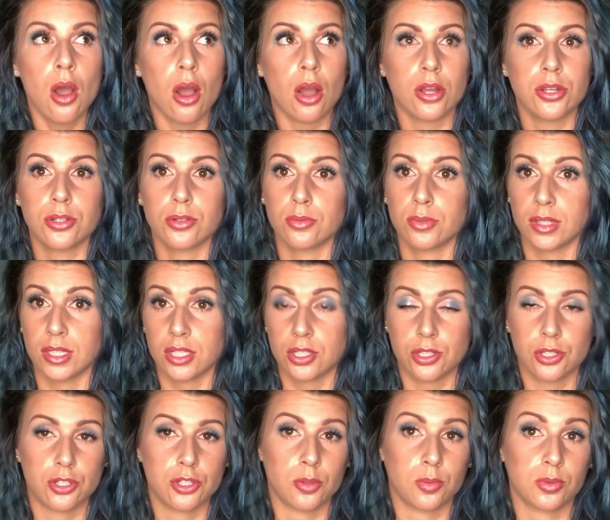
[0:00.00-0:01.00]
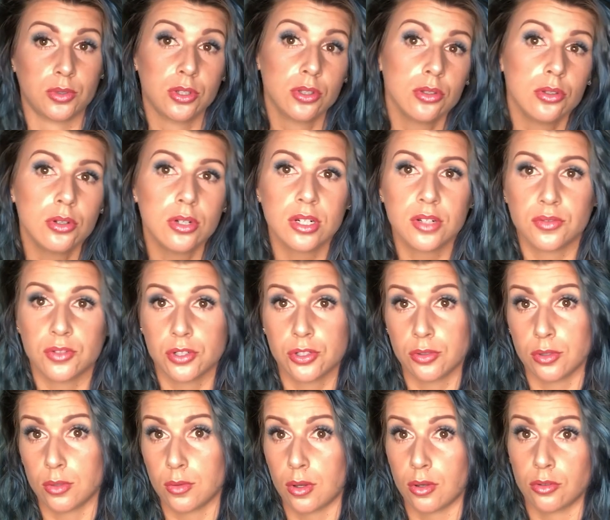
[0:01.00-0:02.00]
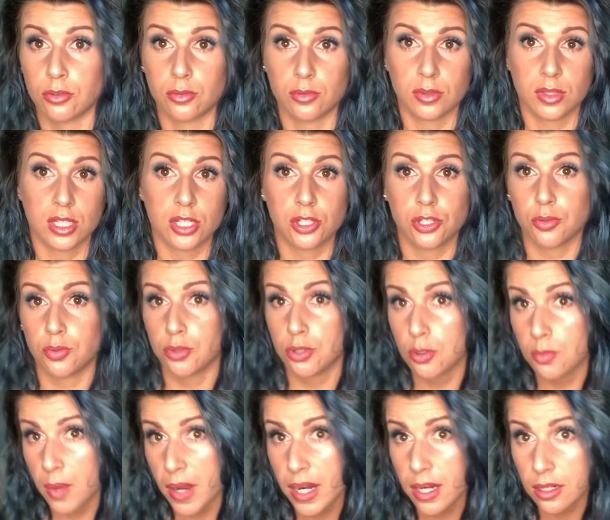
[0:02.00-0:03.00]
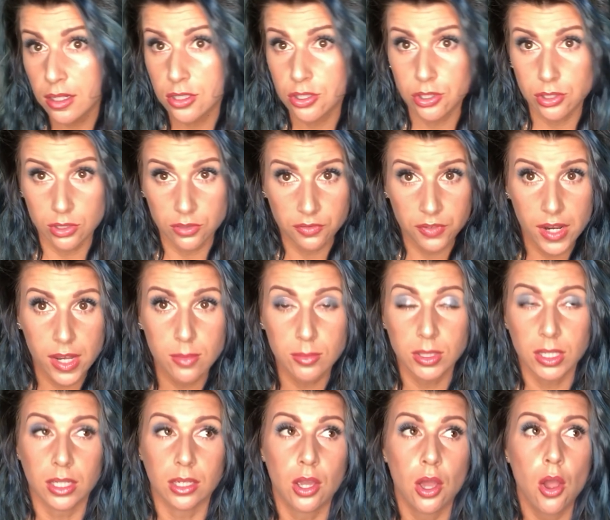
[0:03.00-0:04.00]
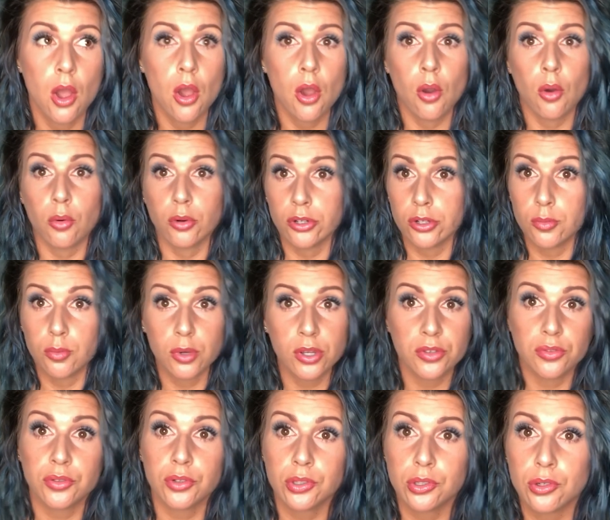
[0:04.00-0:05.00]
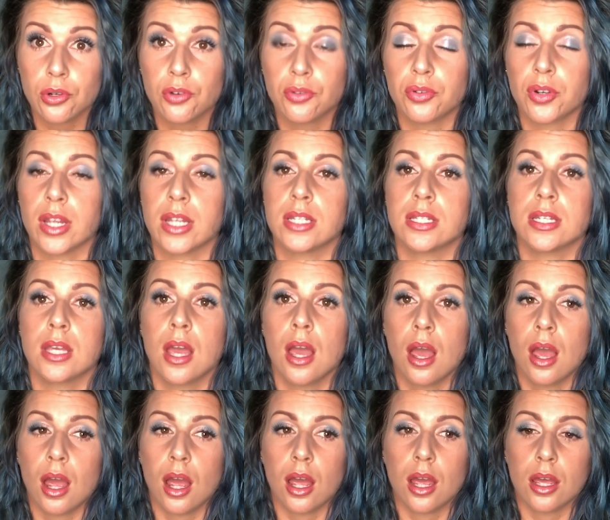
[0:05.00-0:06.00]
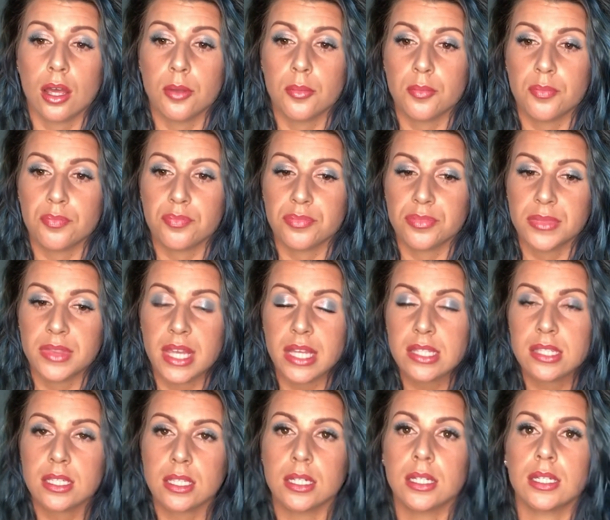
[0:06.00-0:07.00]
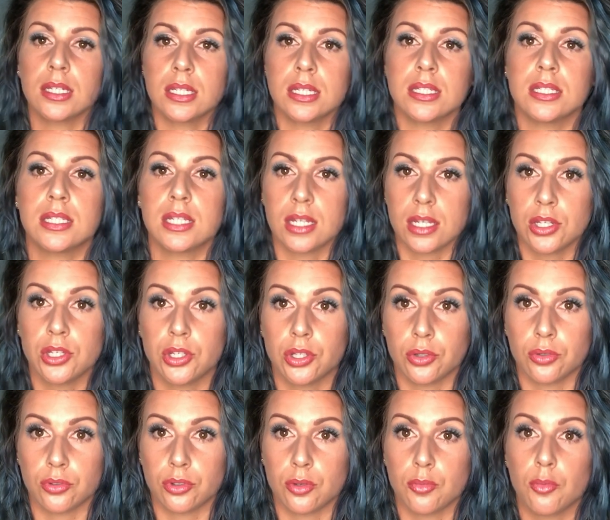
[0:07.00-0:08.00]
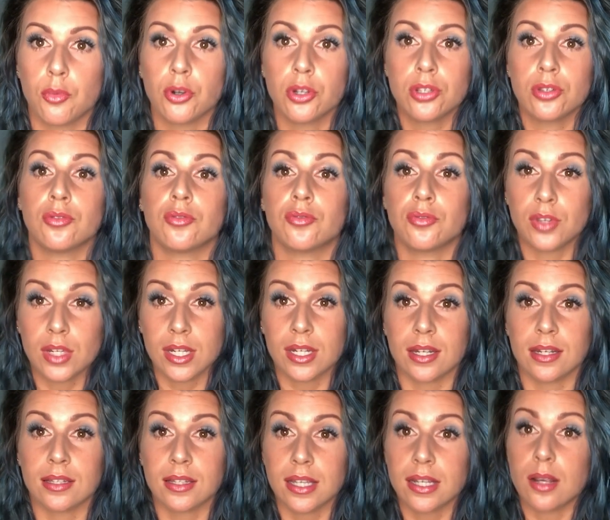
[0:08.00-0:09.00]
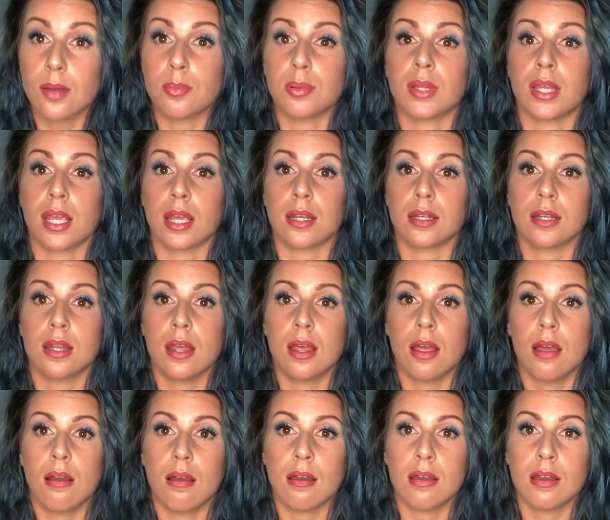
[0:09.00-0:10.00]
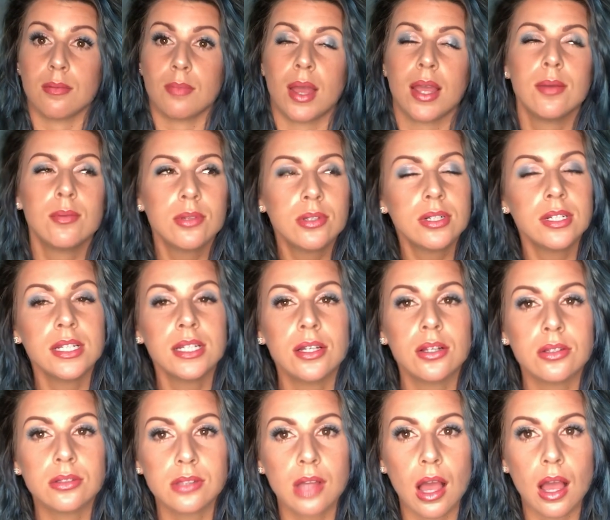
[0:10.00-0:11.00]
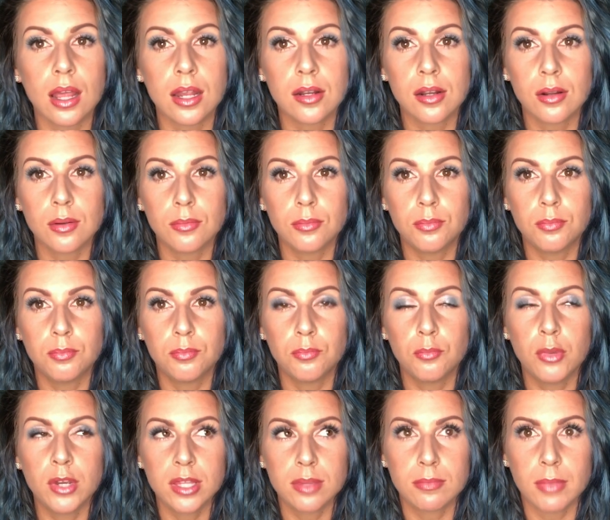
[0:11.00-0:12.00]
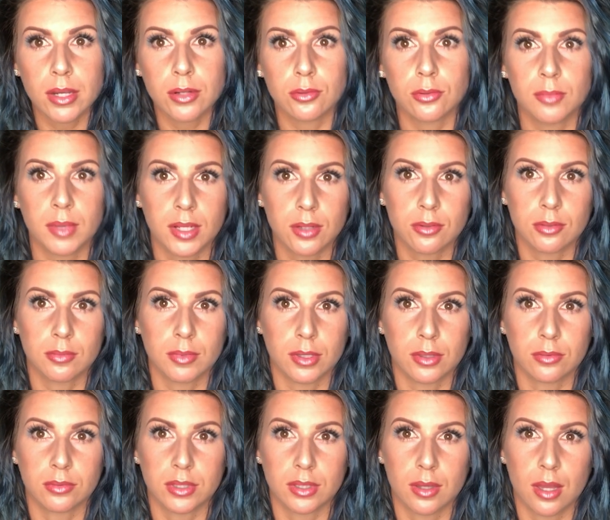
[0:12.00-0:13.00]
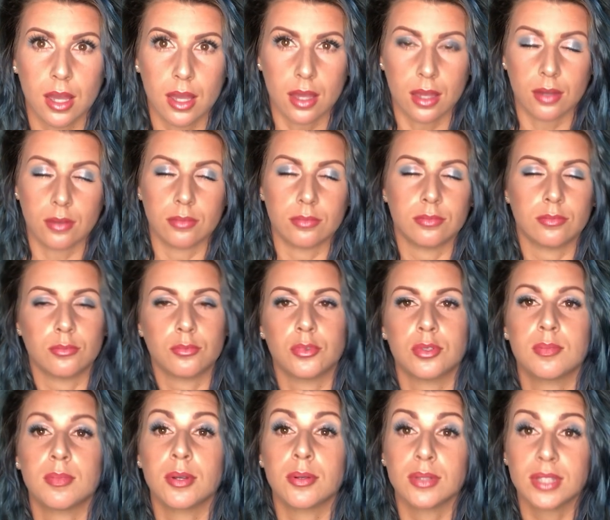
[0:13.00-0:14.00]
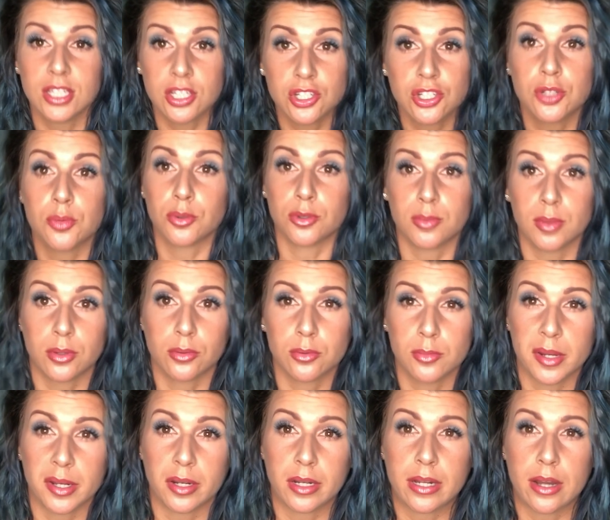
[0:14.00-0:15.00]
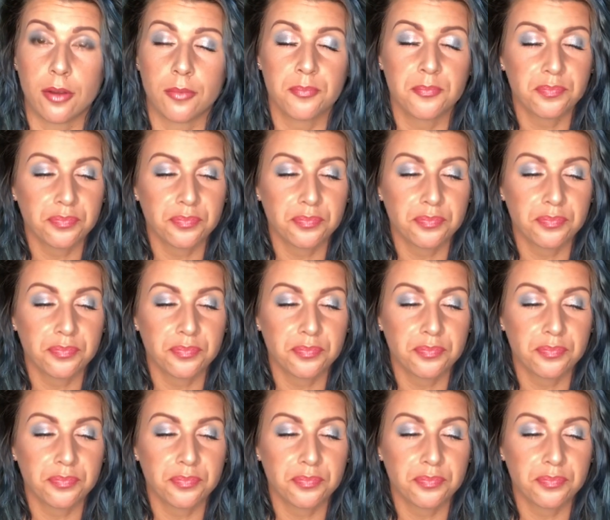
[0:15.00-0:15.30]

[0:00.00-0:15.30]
on your relationship with the Lord, if you're doing well with your relationship with your parents, your family, or your boyfriend or girlfriend, that's going to continue the more you feed it, like a plant. I'm learning a lot with my roommate, with my relationship with my roommate right now.